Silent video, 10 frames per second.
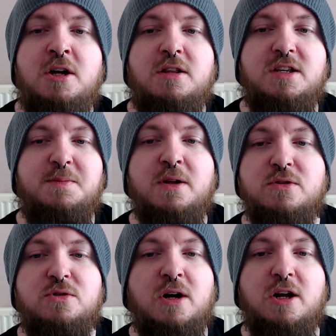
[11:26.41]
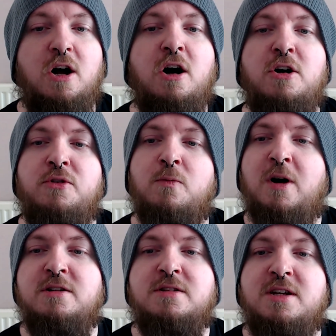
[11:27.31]
Their spells strike hard, and
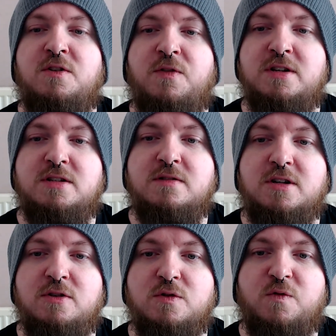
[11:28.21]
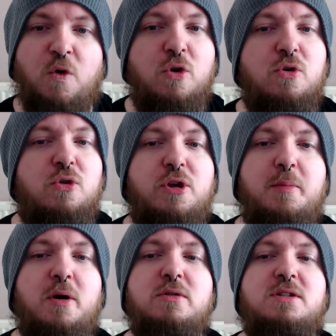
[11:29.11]
whilst their defensive skills foil the
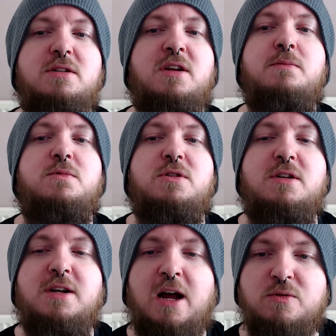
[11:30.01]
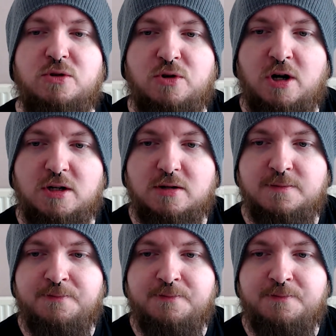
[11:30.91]
opponent's attempts to counter-strike.